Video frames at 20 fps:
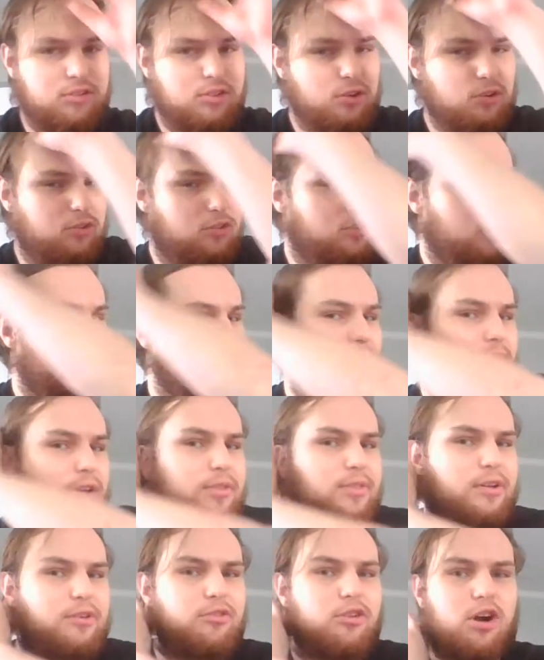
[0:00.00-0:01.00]
there's still
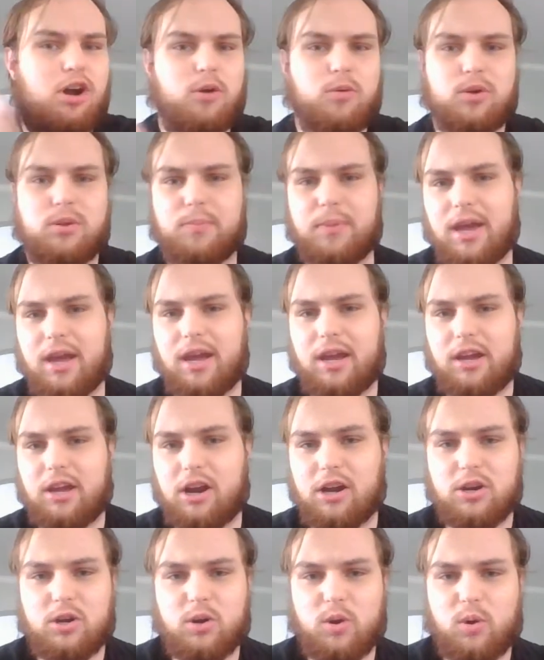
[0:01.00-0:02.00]
nothing wrong with paying a
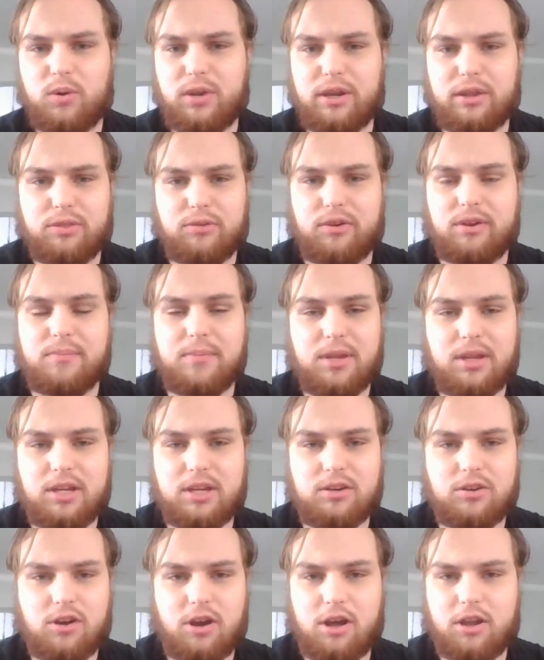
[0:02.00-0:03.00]
young goalie $3
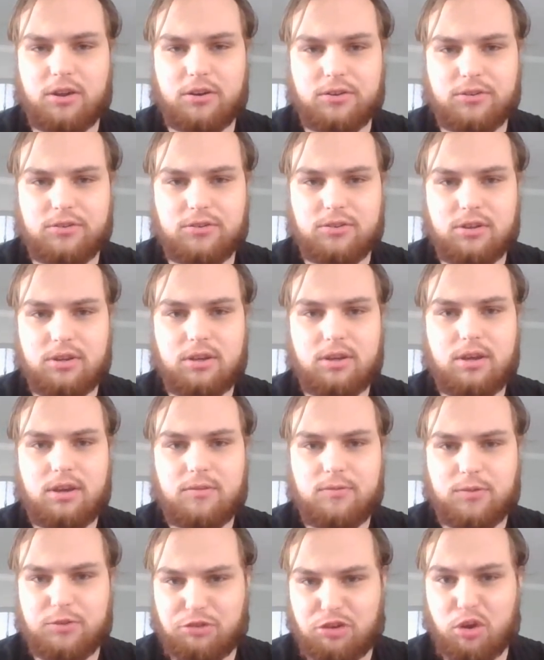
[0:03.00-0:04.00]
million
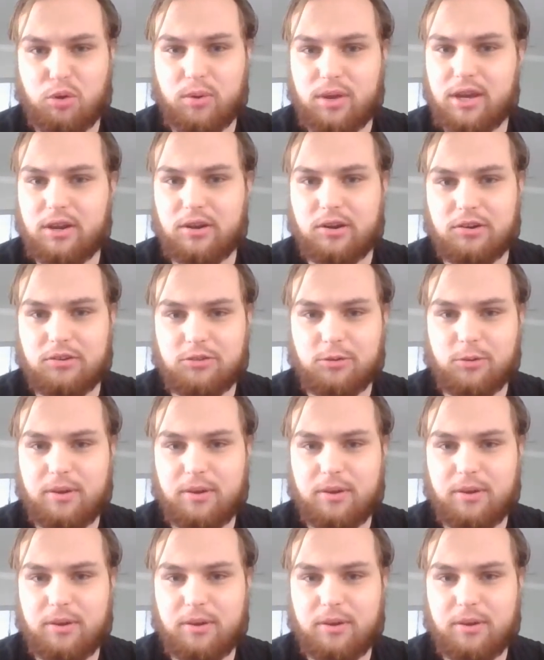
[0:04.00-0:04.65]
for 2 years.